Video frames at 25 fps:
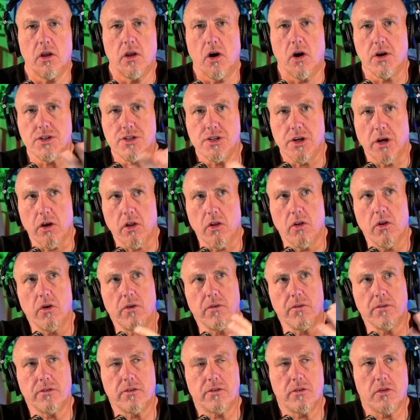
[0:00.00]

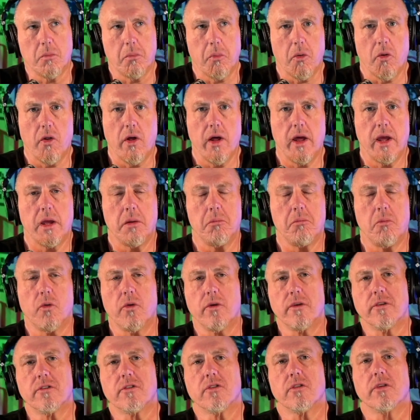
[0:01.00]
non-juggalos to play
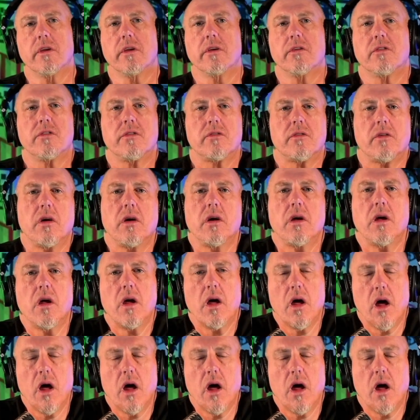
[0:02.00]
Morton's List.